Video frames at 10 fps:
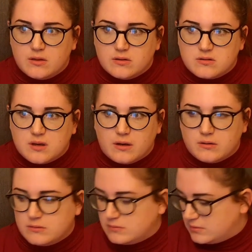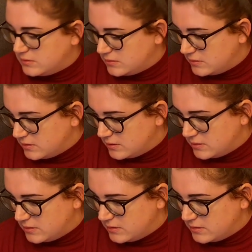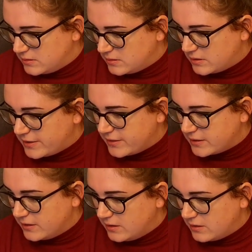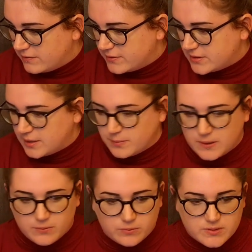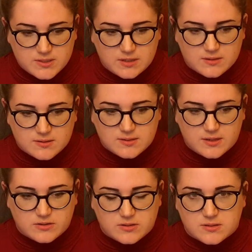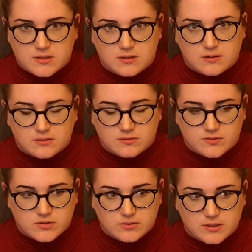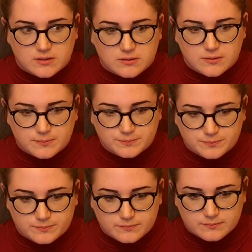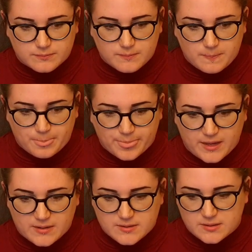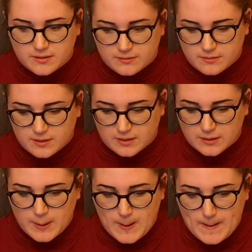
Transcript: So I think a lot of the time people were seen as attention seekers for doing that certain thing.